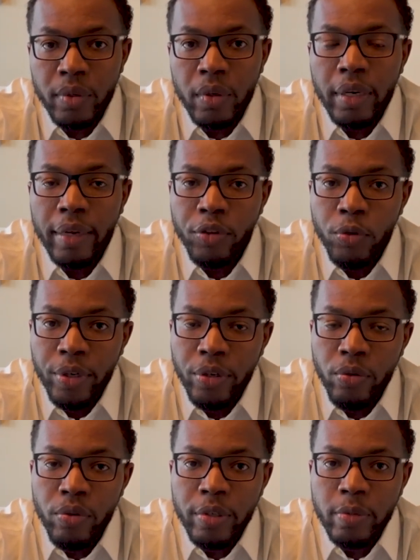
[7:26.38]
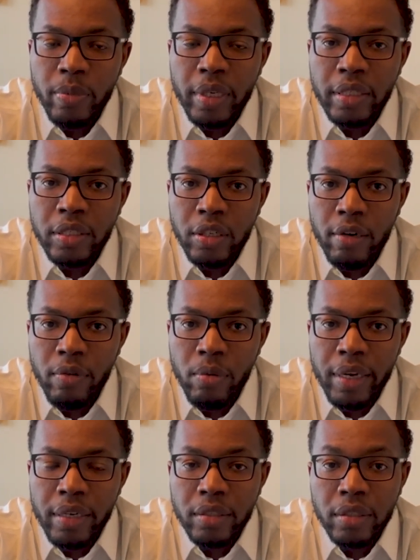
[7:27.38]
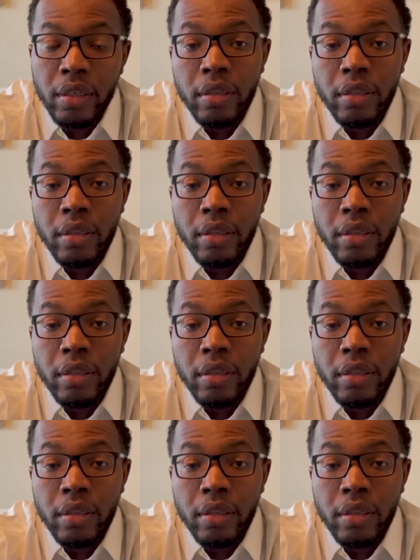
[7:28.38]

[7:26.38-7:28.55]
Now, you can do this in several ways.